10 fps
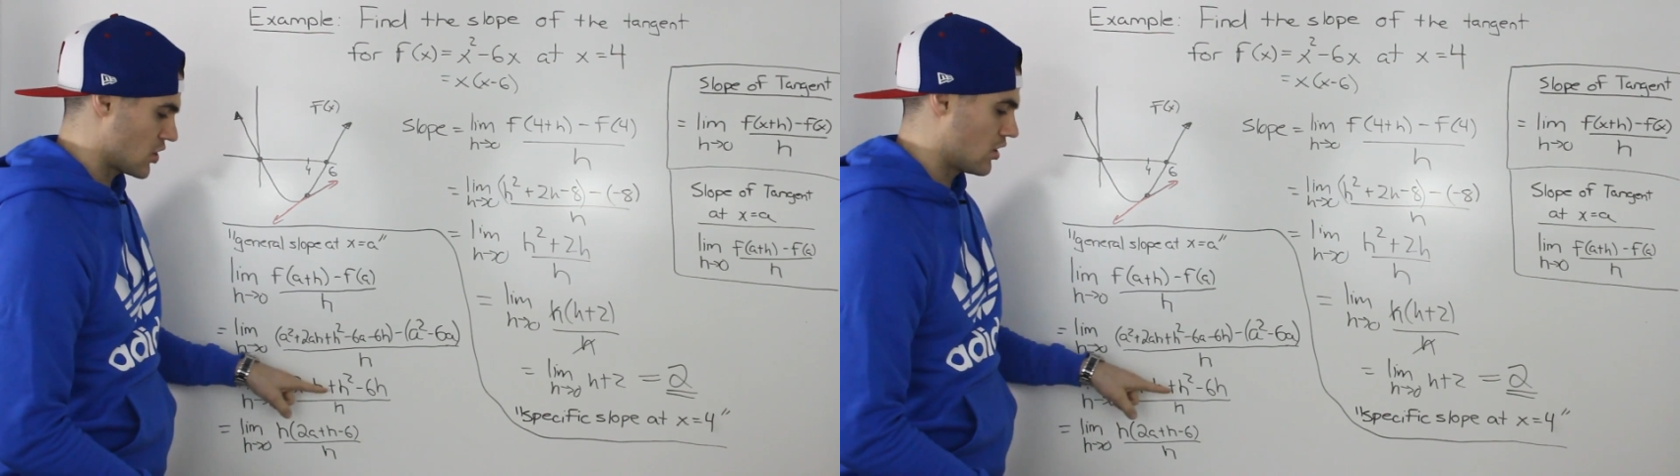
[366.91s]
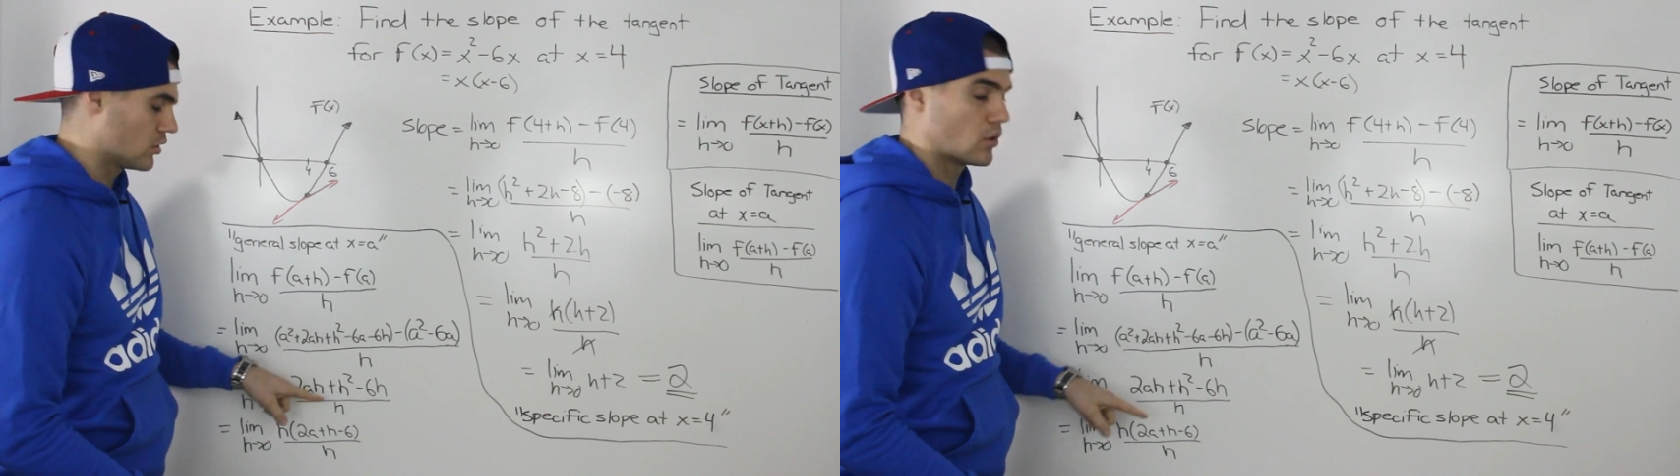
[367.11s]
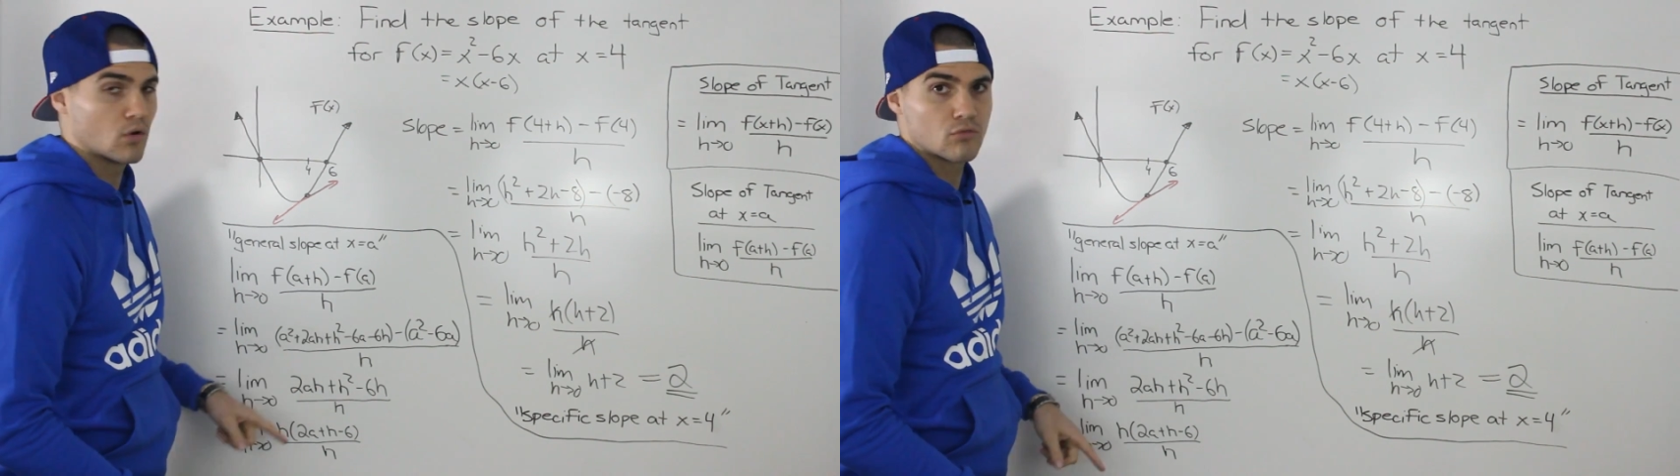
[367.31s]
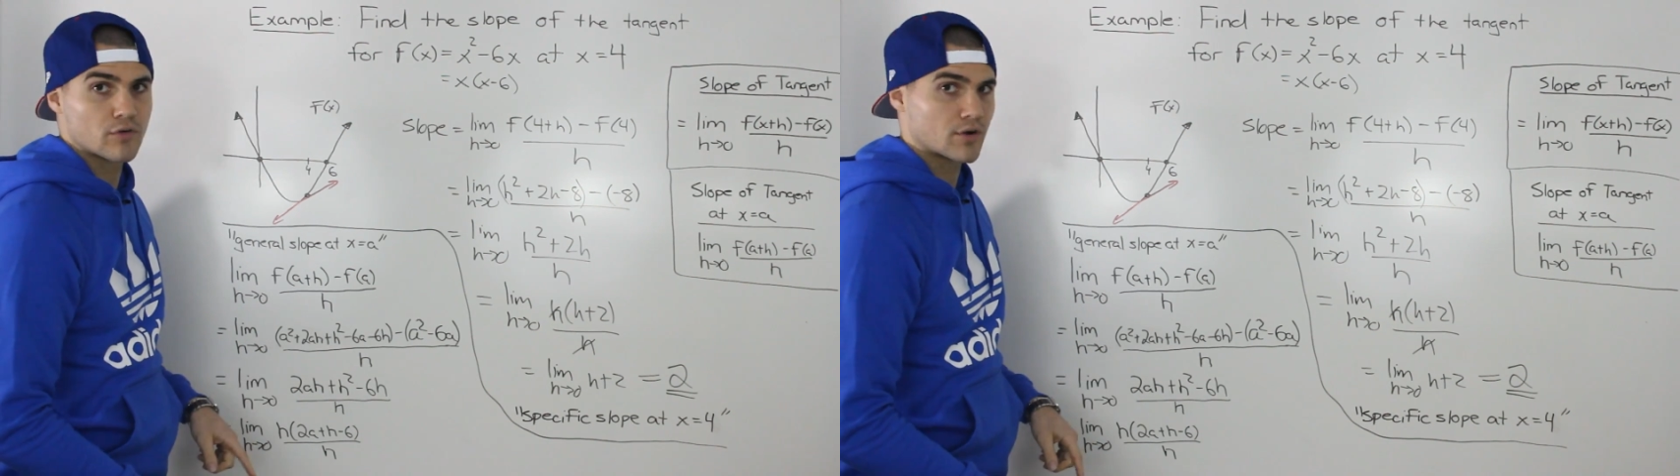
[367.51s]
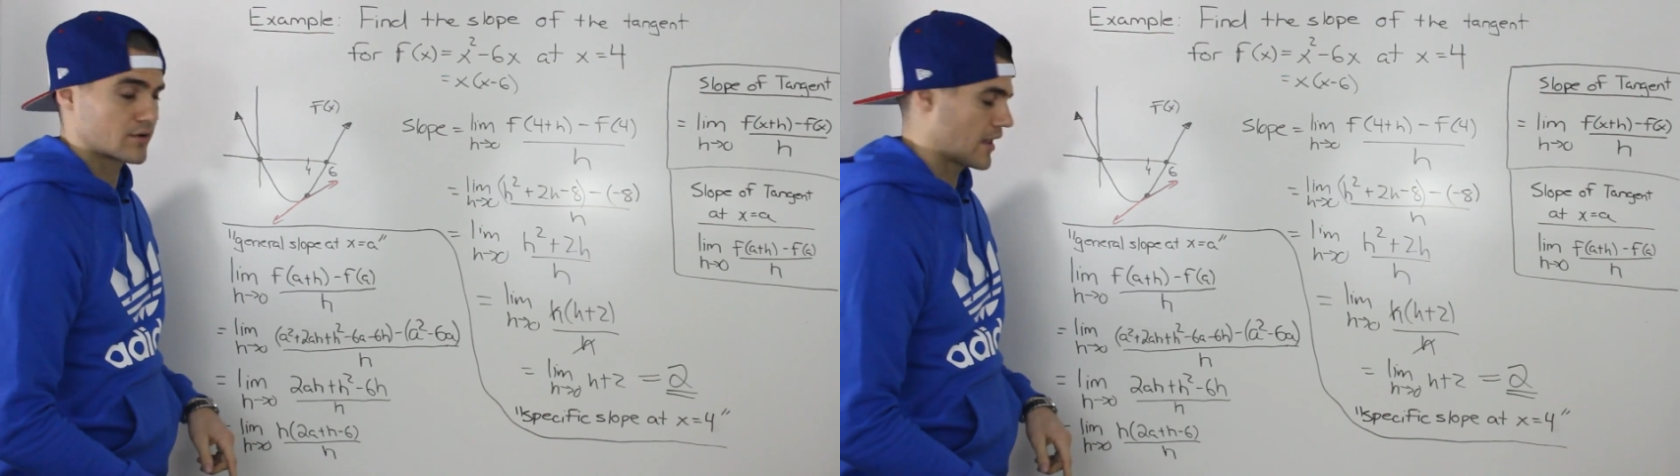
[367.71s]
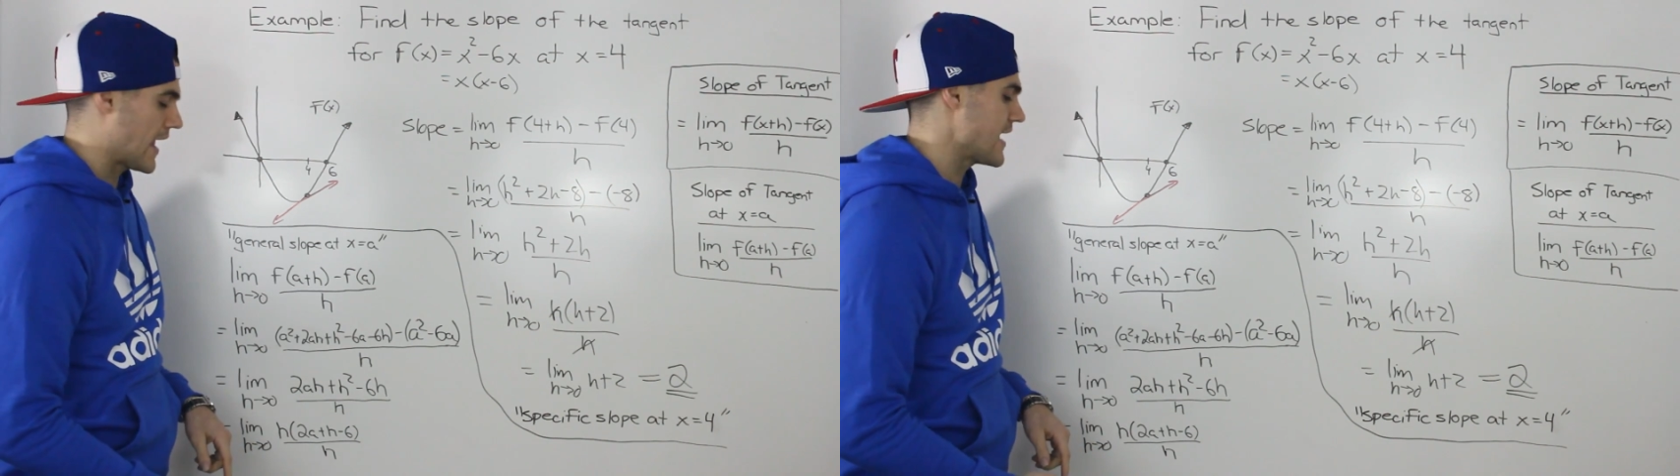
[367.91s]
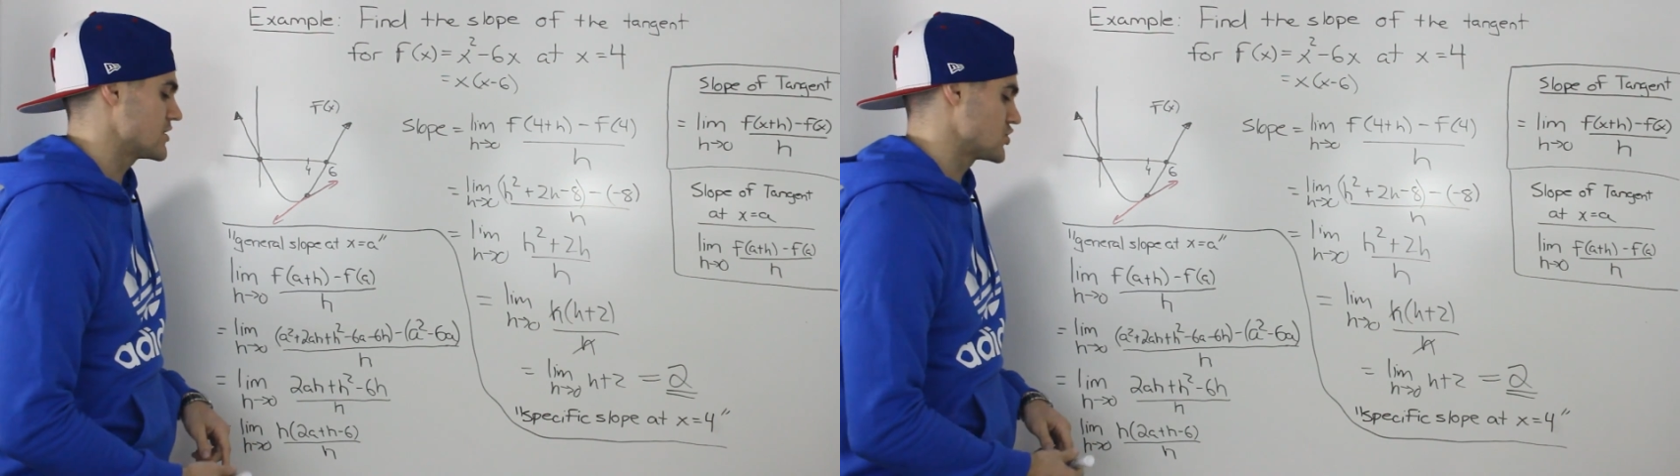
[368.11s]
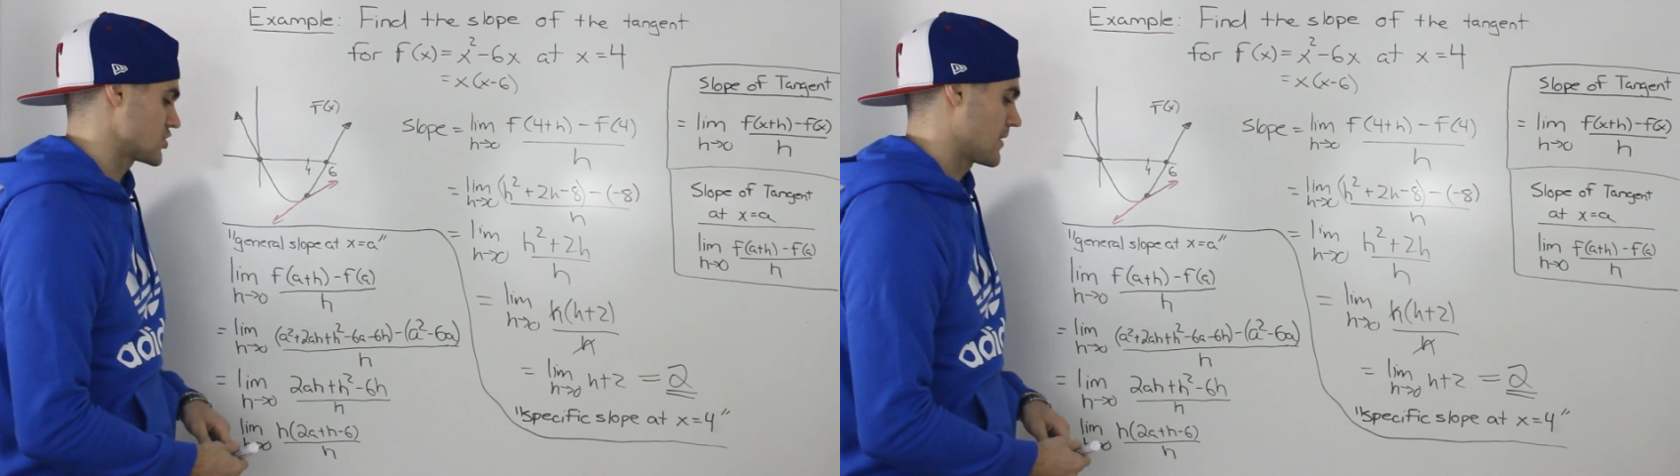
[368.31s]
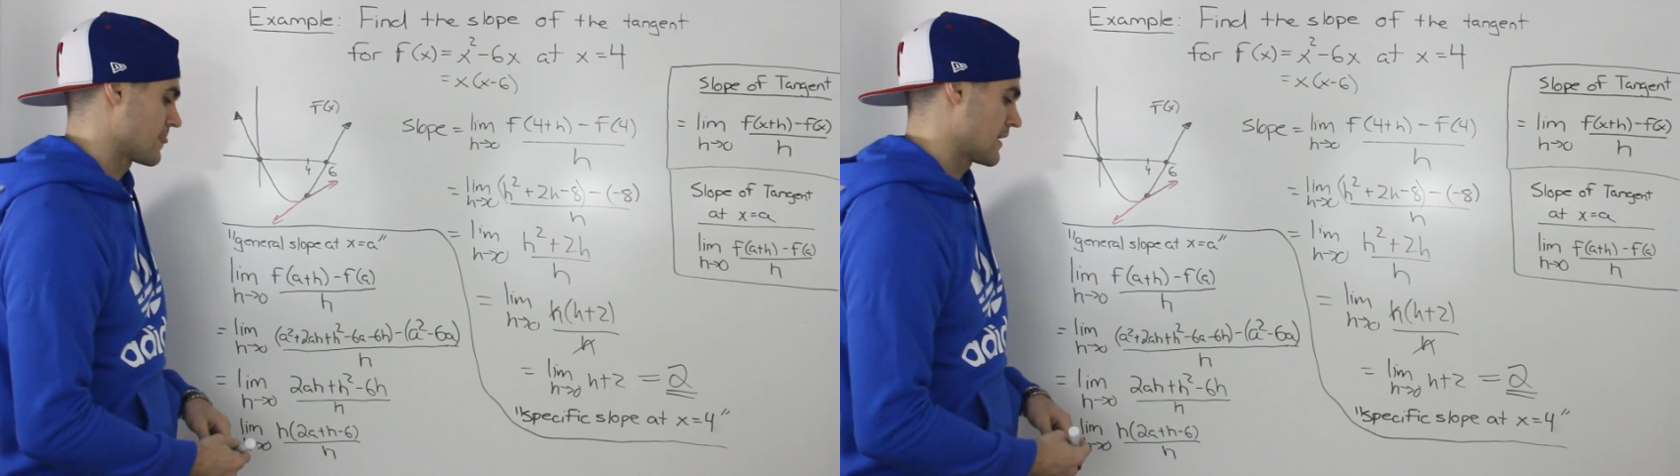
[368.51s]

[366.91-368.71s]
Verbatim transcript: all over h.